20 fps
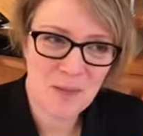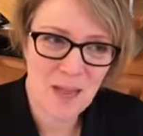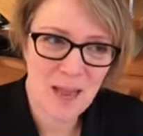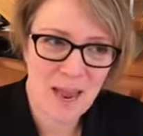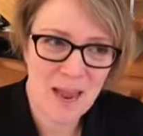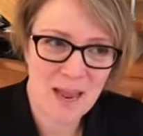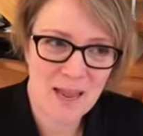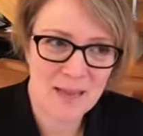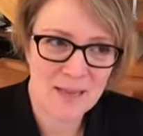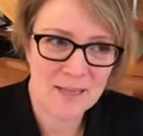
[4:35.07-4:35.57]

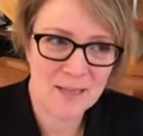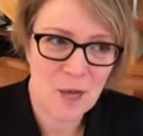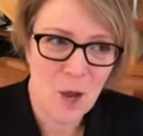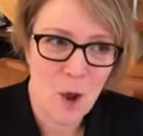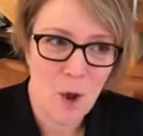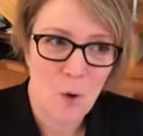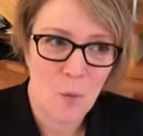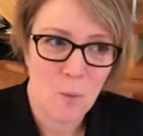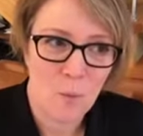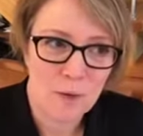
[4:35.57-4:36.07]
And
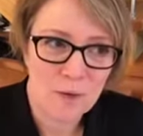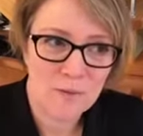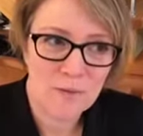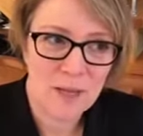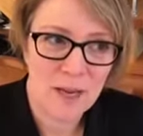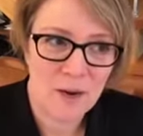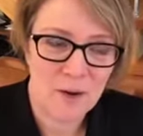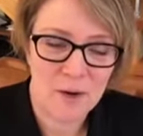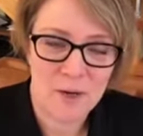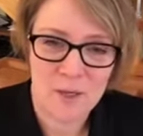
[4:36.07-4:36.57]
one of
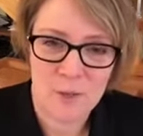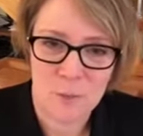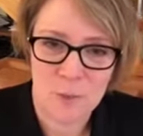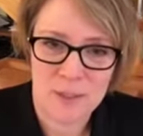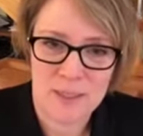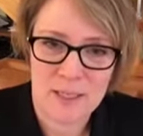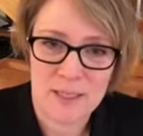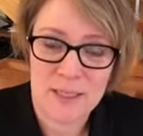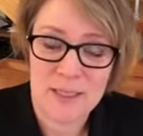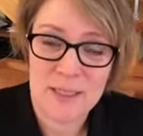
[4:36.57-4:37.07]
the areas
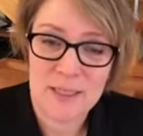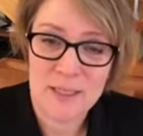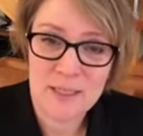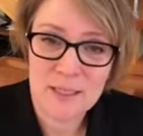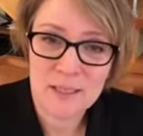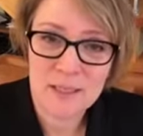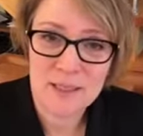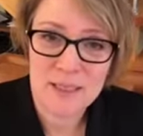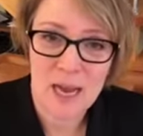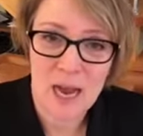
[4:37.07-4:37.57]
was
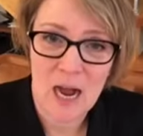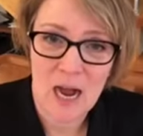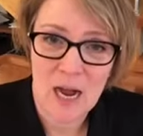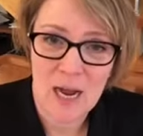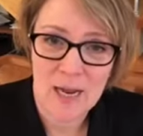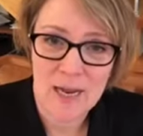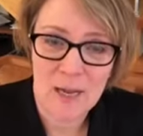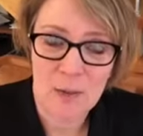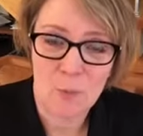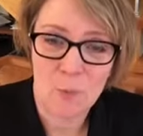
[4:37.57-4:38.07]
consistently
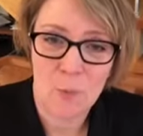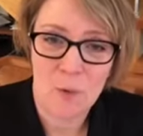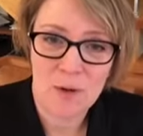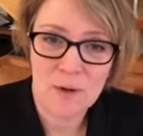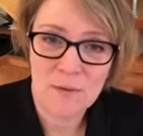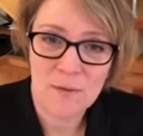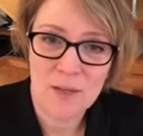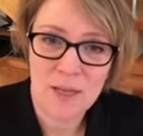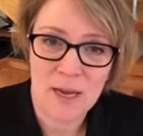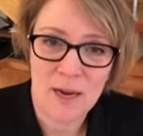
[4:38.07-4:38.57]
high, and one
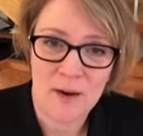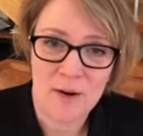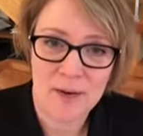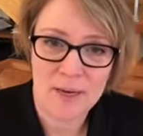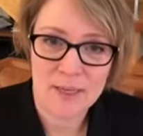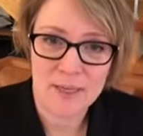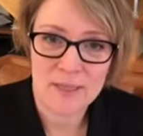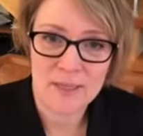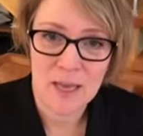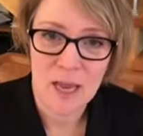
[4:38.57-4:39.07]
of the
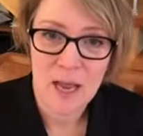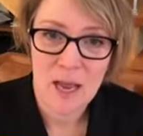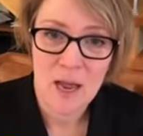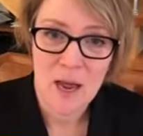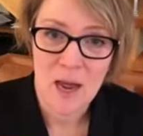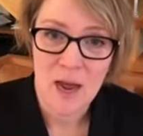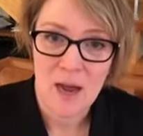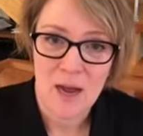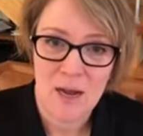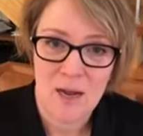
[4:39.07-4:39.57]
areas
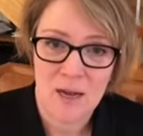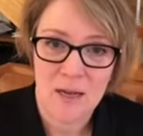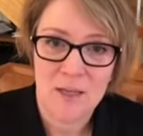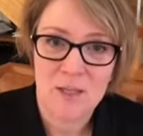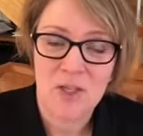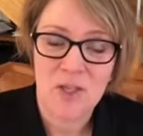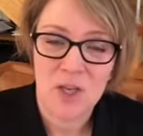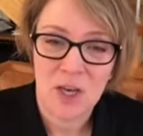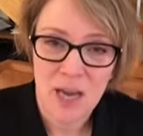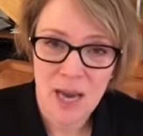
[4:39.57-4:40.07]

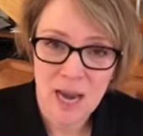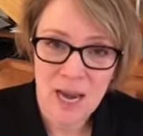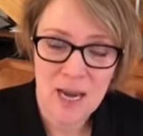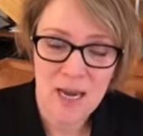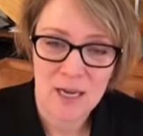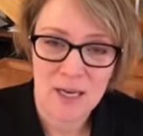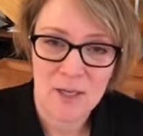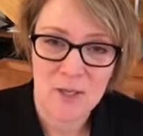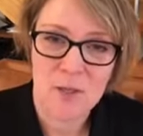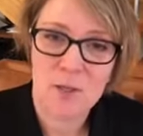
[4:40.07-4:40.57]

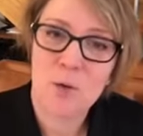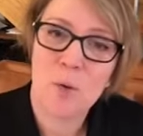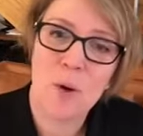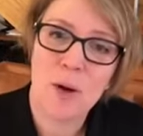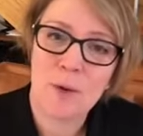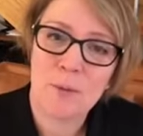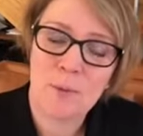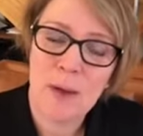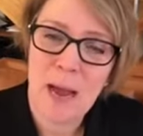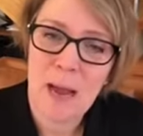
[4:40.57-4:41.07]
changed
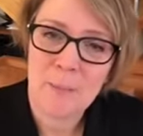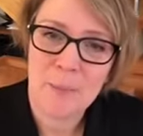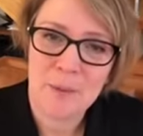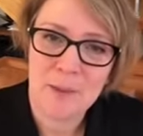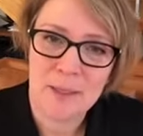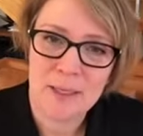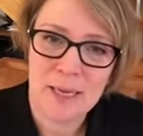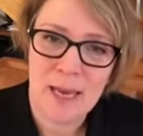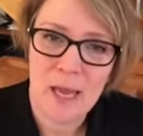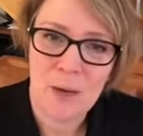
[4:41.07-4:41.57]
quite
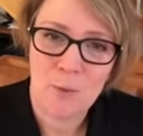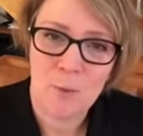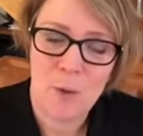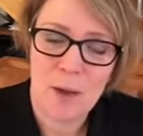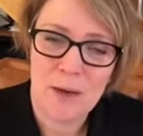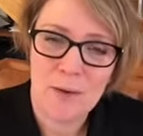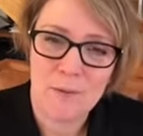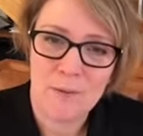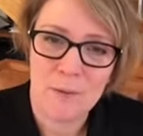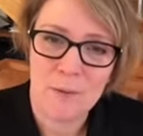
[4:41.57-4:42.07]
rapidly and
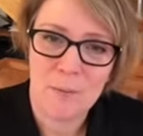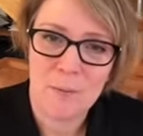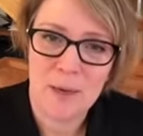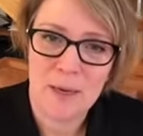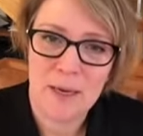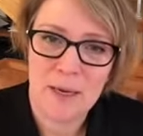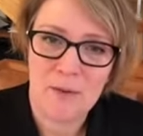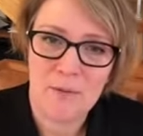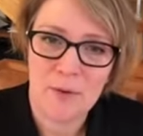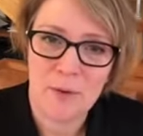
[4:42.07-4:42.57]
went from
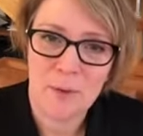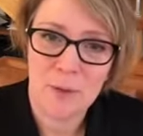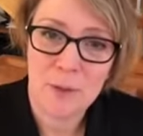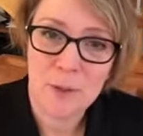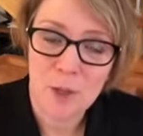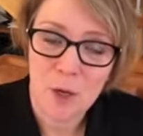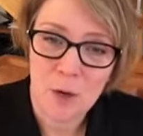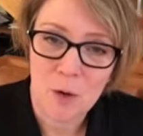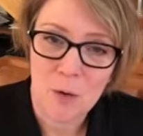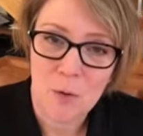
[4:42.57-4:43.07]
being very
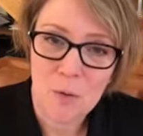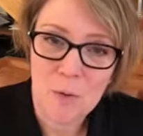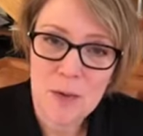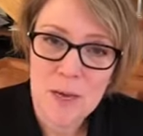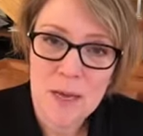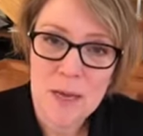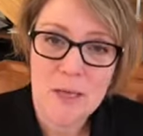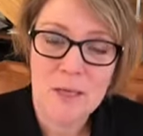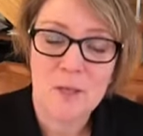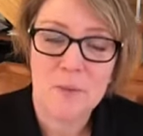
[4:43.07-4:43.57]
low
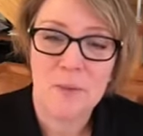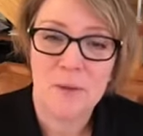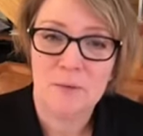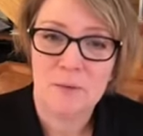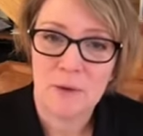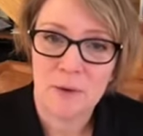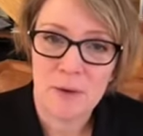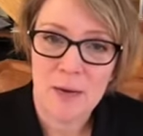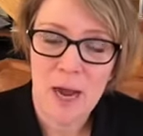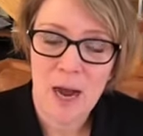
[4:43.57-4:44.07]
to being
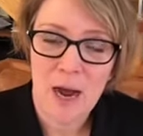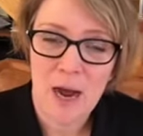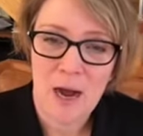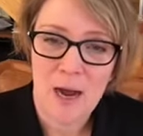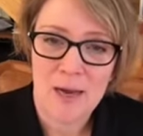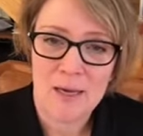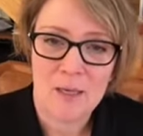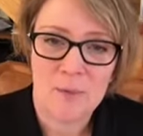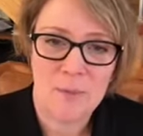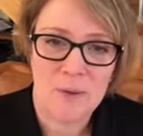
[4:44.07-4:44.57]
very
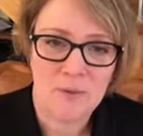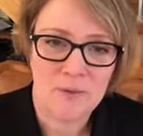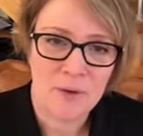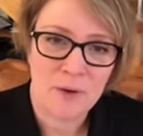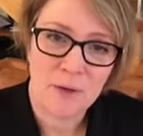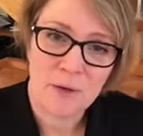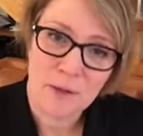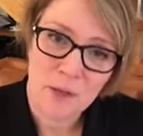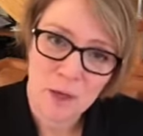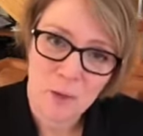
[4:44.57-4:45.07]
high to being
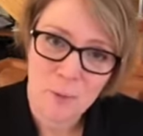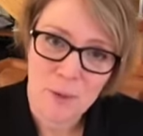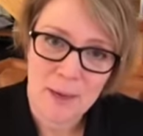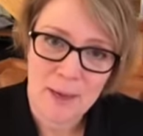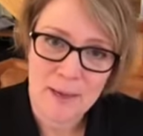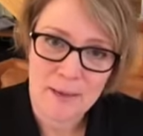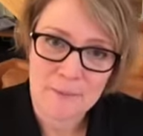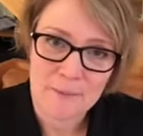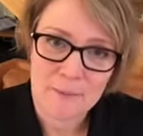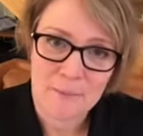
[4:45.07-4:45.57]
very low
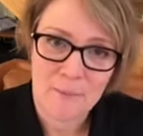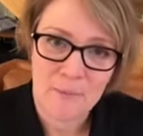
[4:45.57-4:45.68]
again.